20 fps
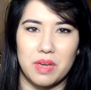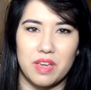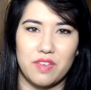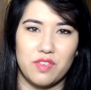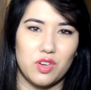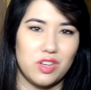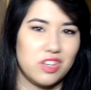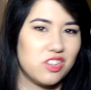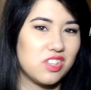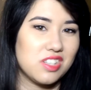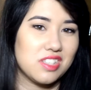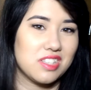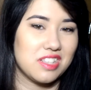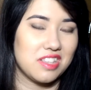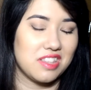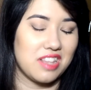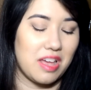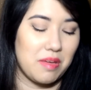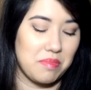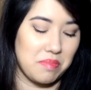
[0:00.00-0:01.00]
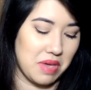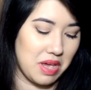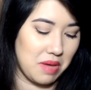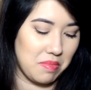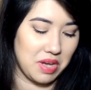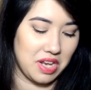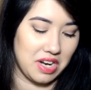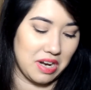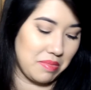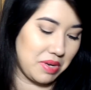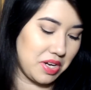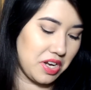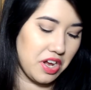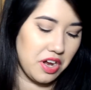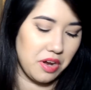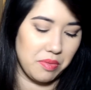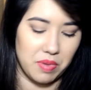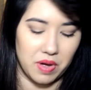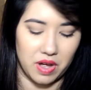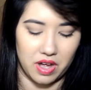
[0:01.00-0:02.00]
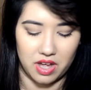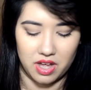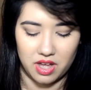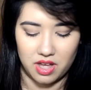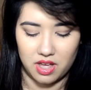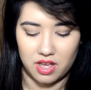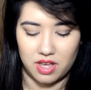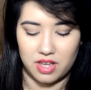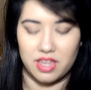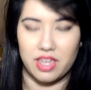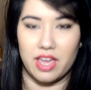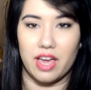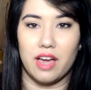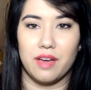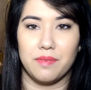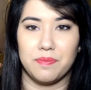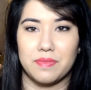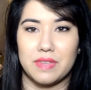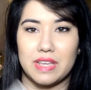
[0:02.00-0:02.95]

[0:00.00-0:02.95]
If you're interested in that, maybe let me know, but yeah,